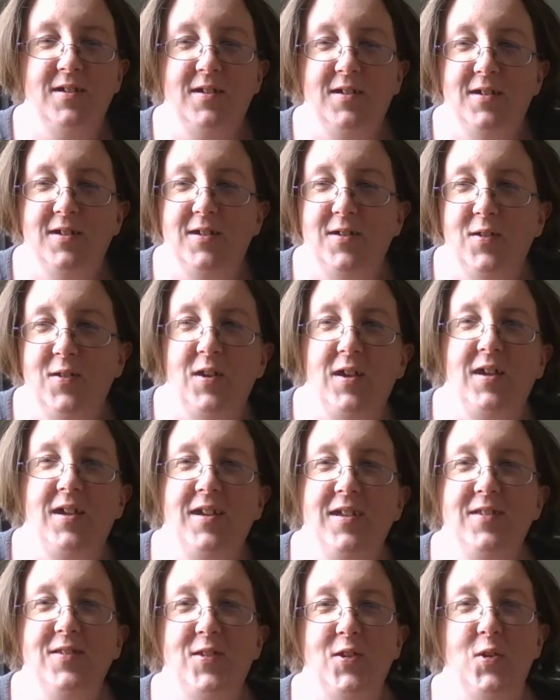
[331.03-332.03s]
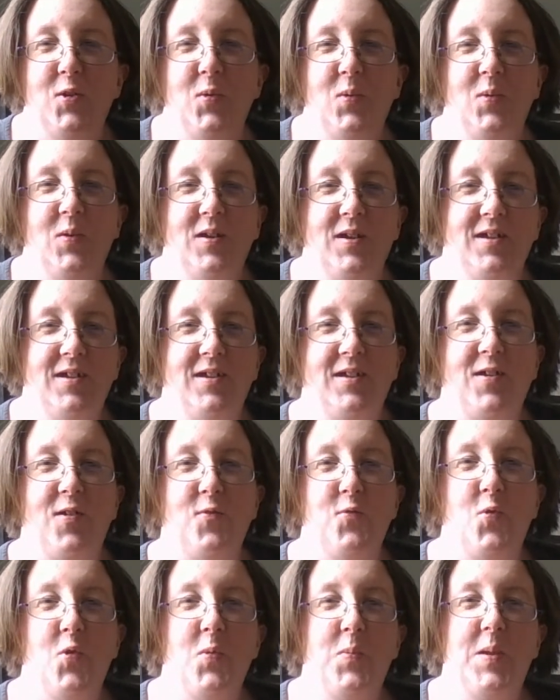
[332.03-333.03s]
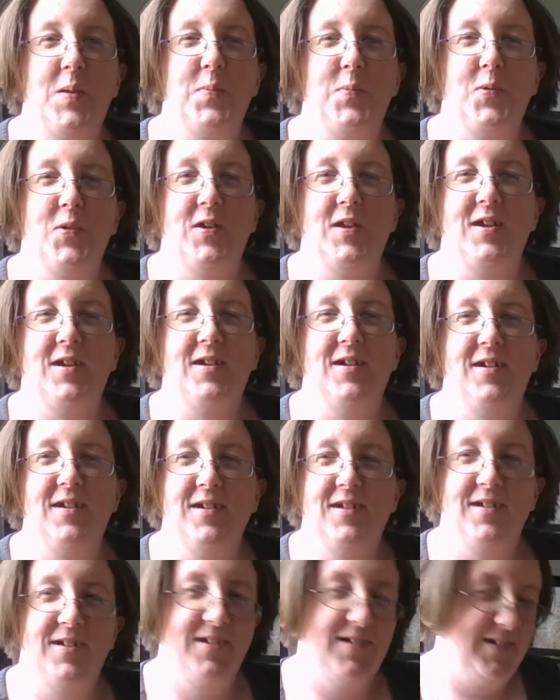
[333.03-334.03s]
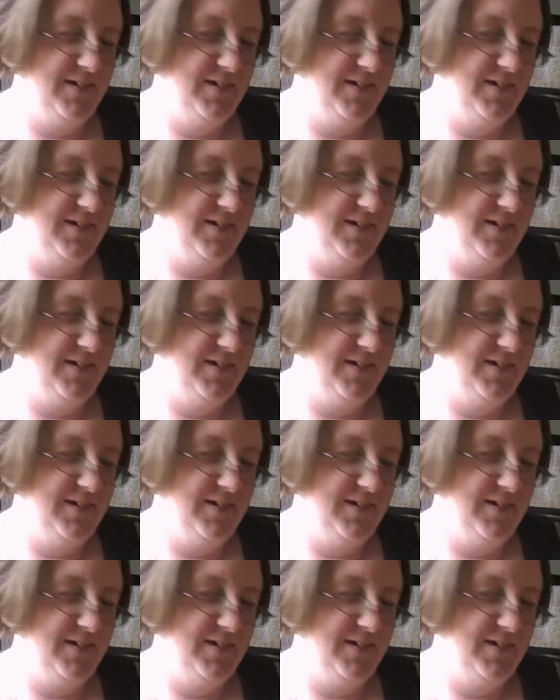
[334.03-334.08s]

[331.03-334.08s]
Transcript: Okay, so got 4 people here. I